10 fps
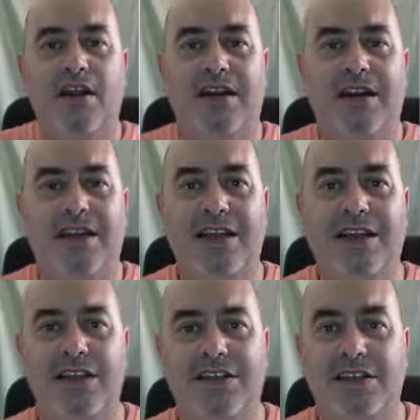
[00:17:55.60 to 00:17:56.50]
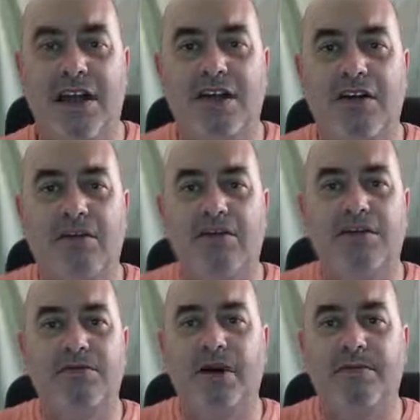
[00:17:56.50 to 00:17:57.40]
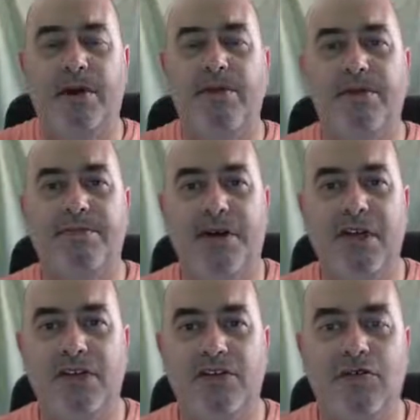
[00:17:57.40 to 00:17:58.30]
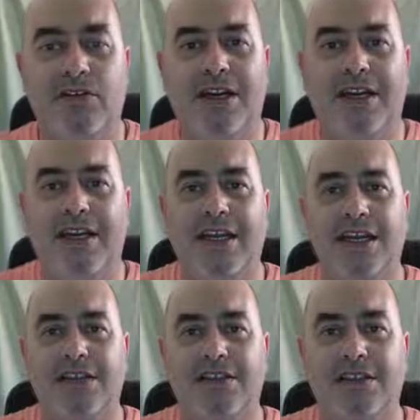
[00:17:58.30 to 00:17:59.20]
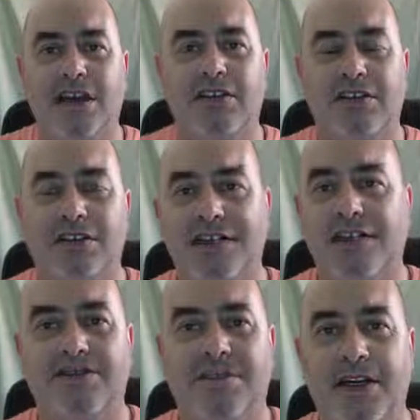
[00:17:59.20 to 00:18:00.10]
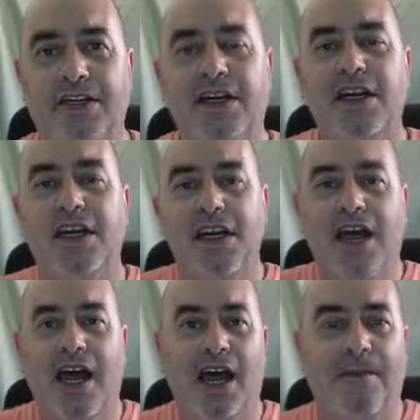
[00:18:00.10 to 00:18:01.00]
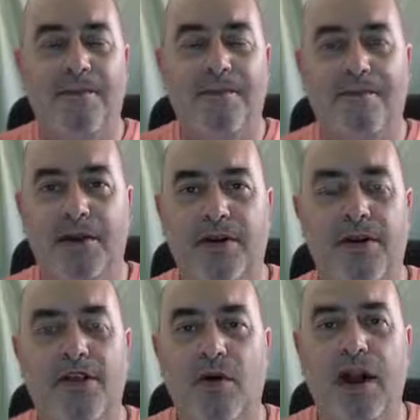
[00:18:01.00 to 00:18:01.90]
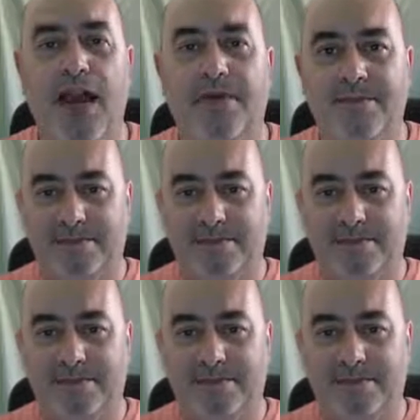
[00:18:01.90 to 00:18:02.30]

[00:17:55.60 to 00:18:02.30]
click here to go to my bonus page, or click here to go to the sales page. But either way,